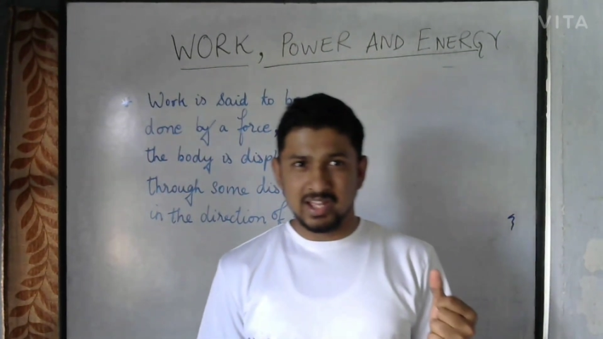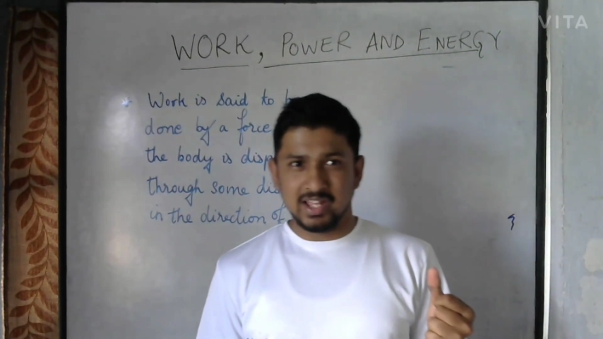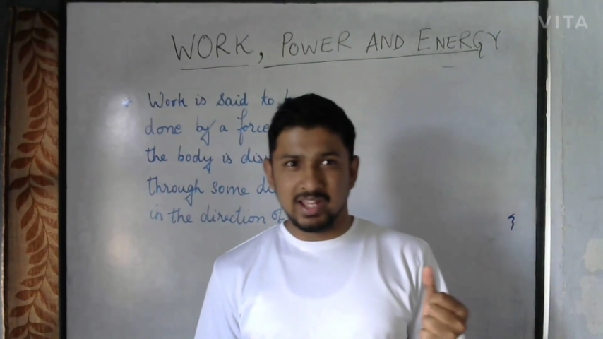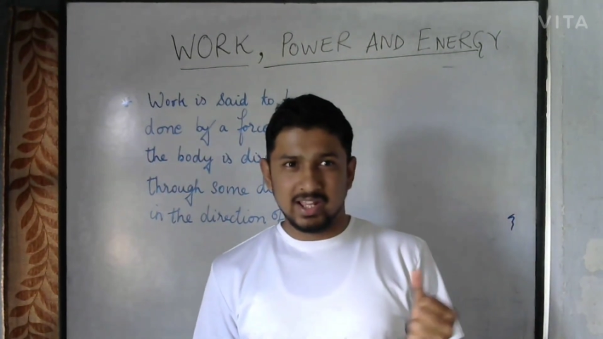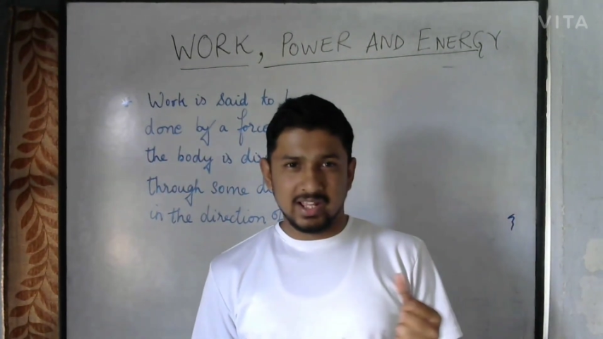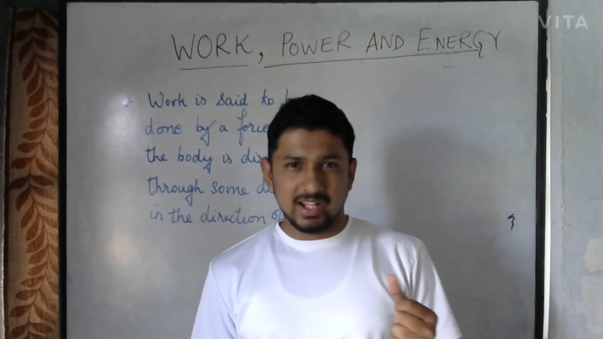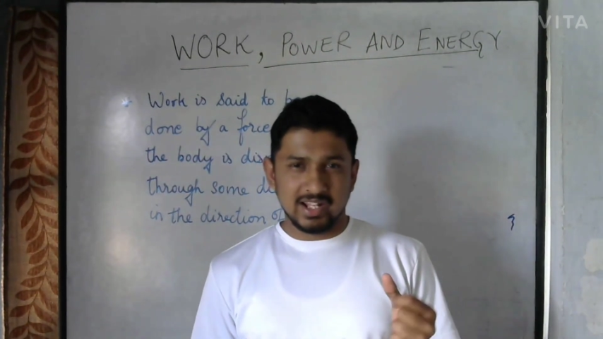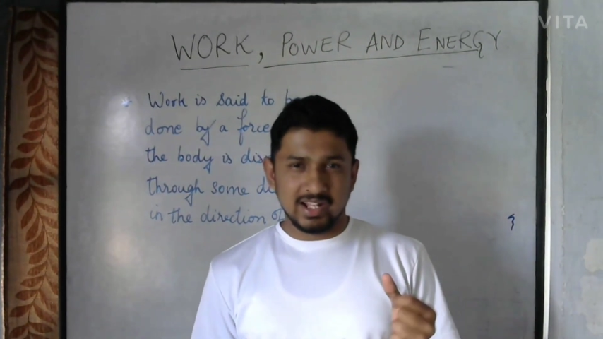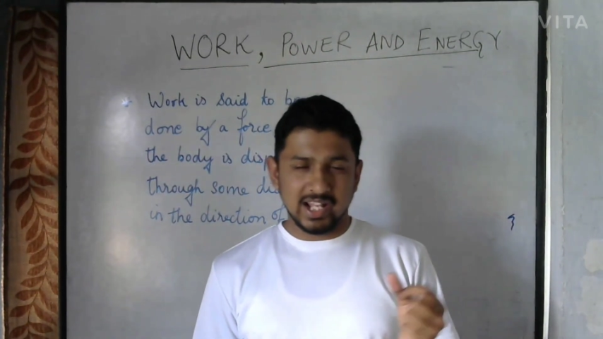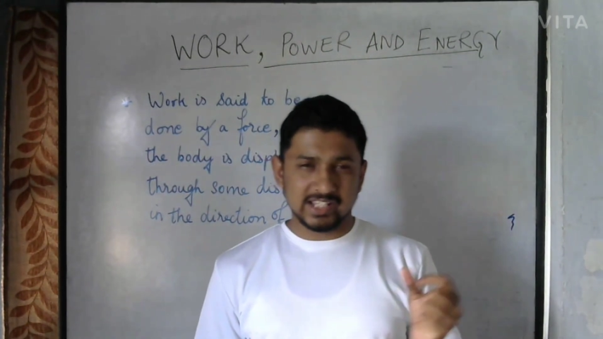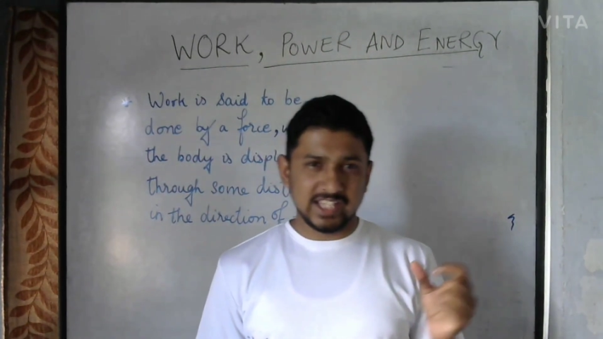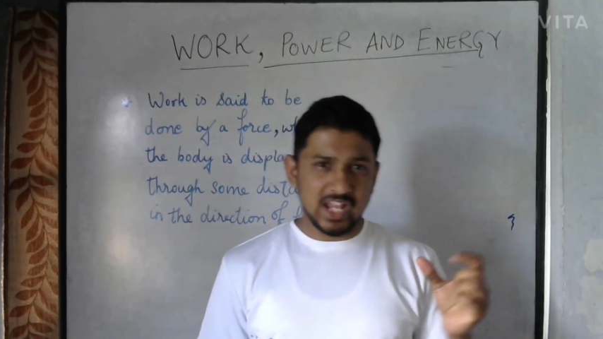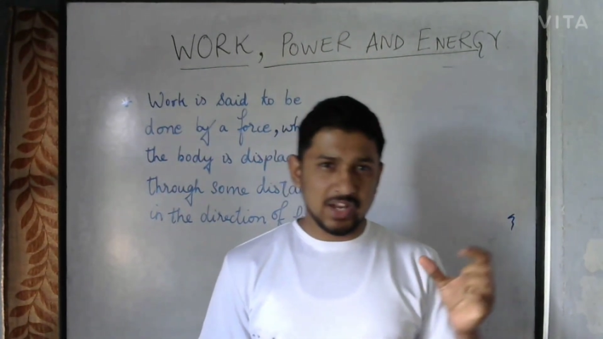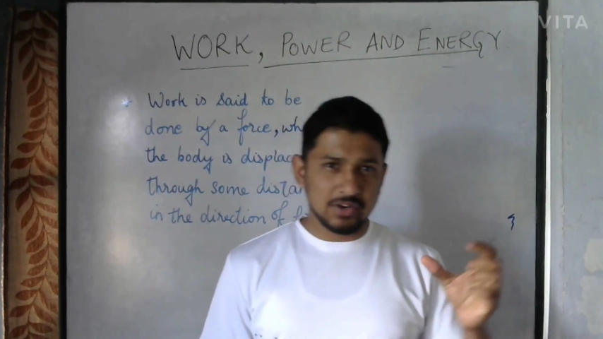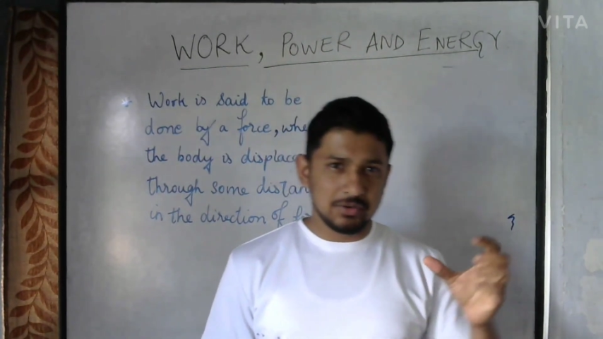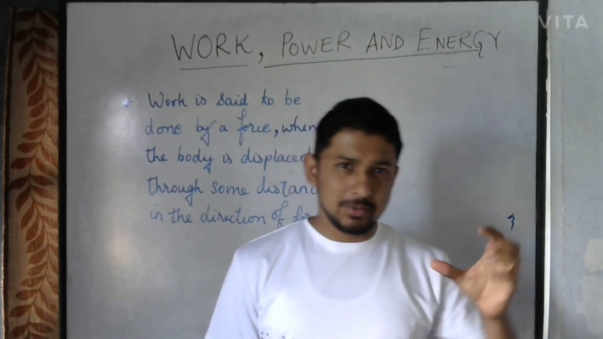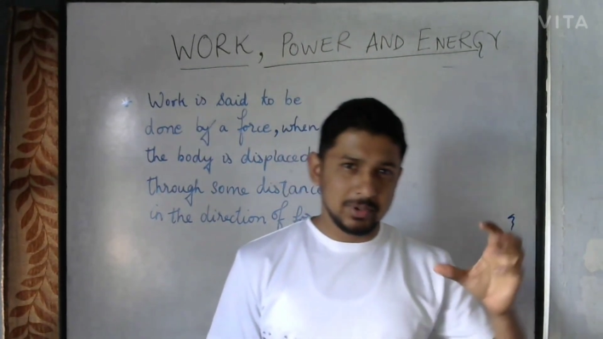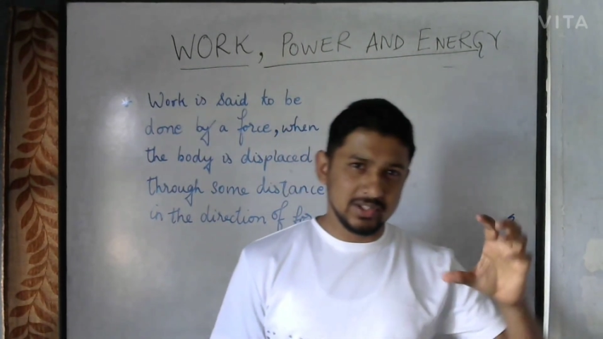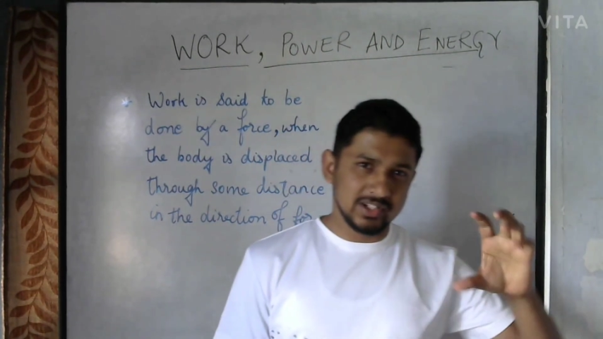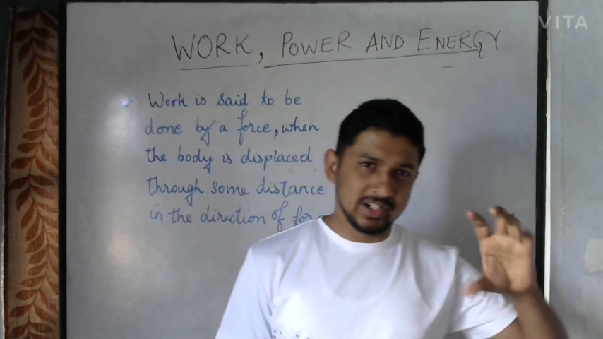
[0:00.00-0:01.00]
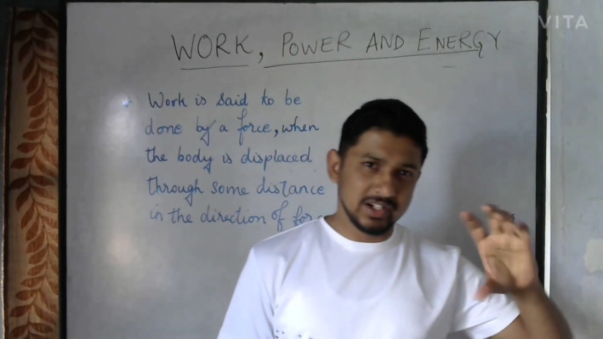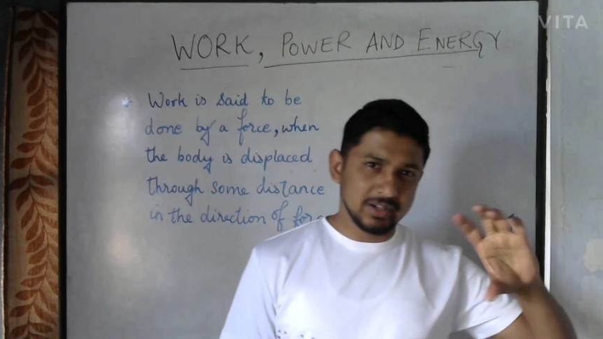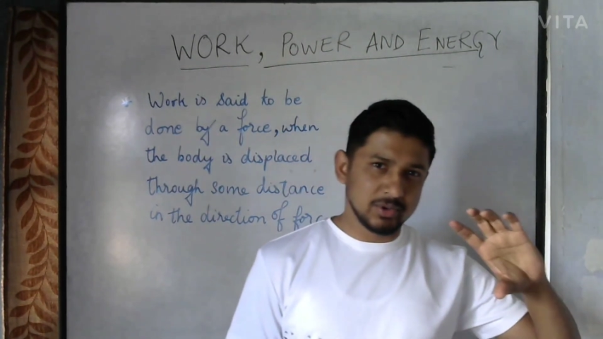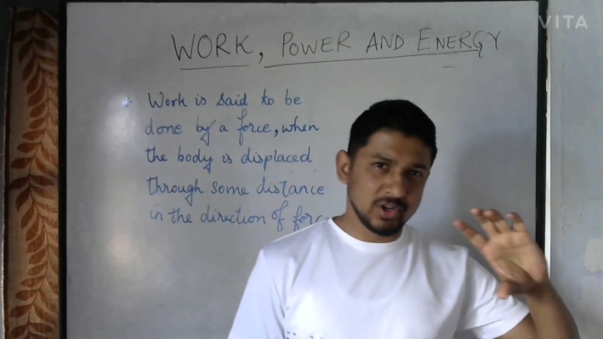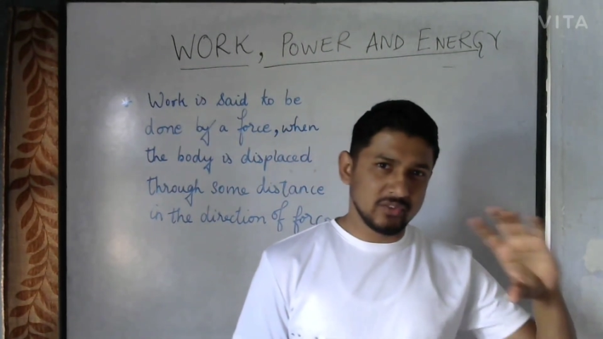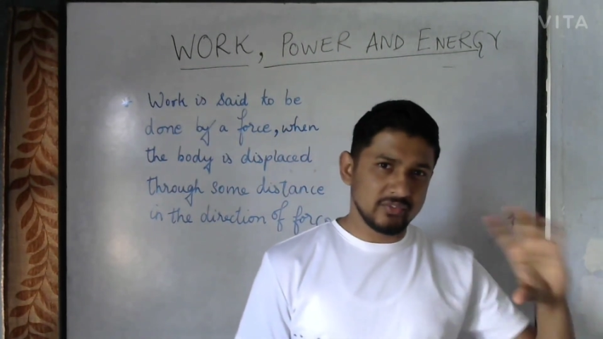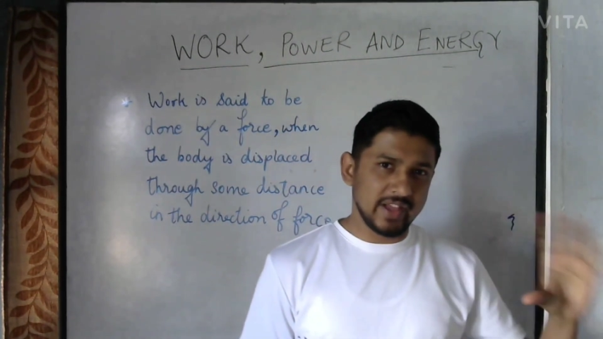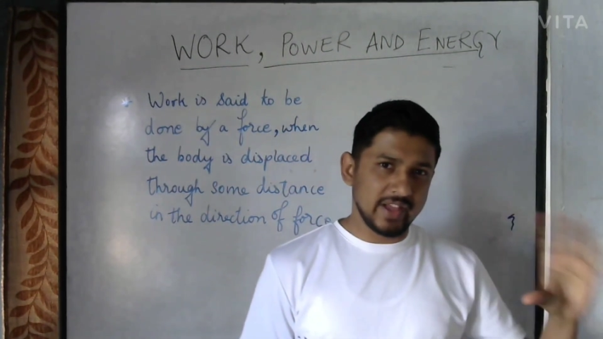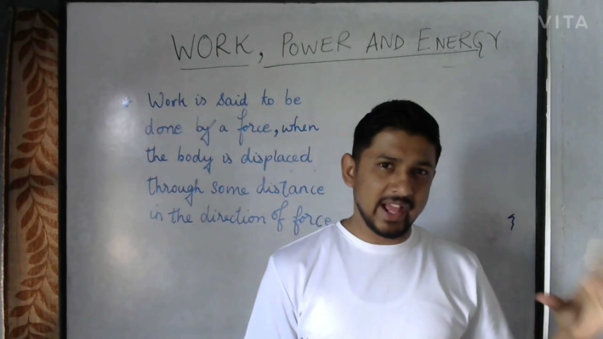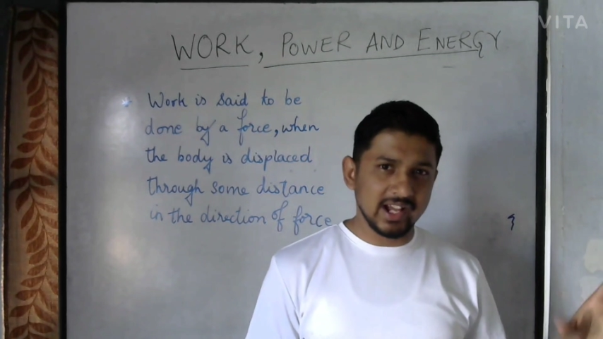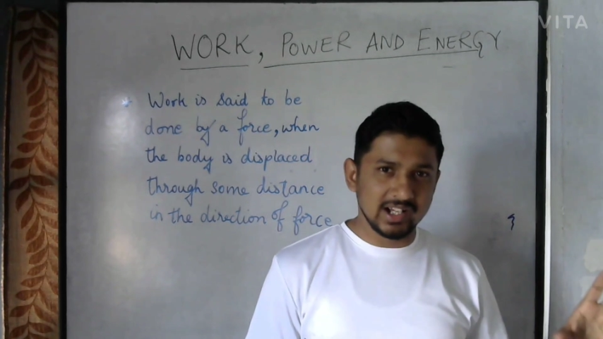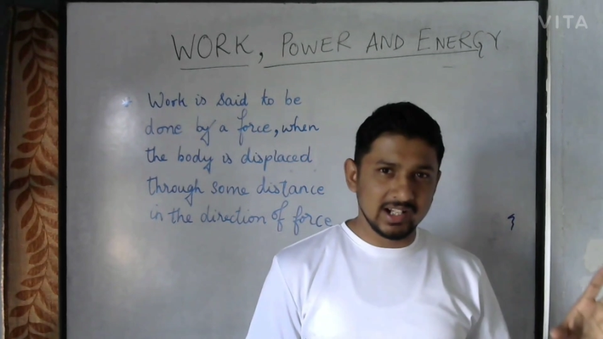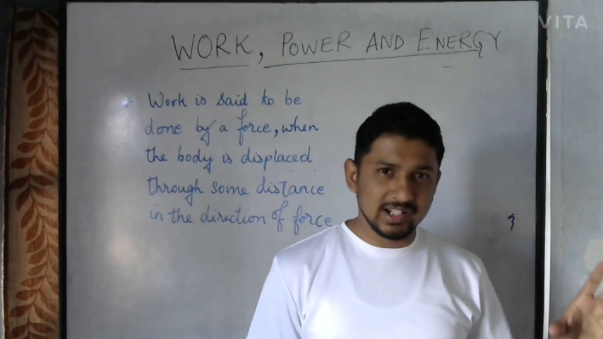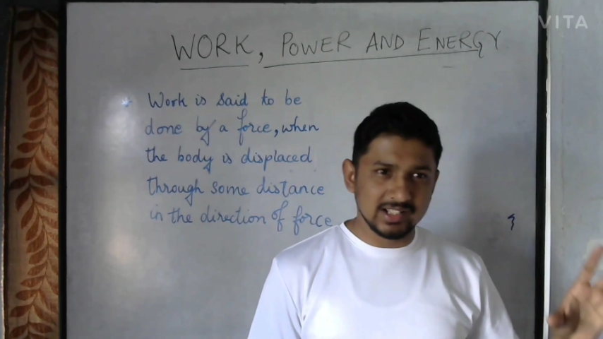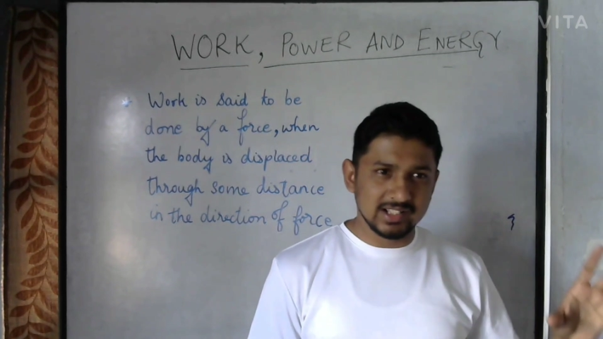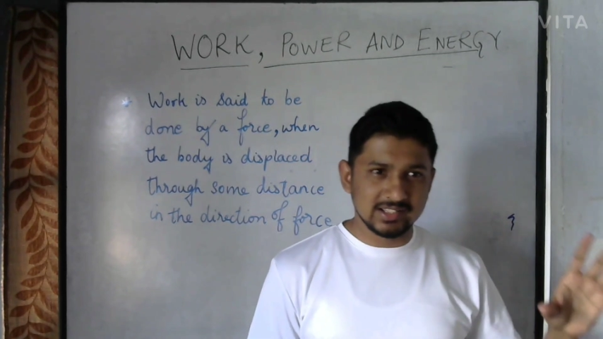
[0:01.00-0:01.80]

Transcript: Like there will be a little bit of angles,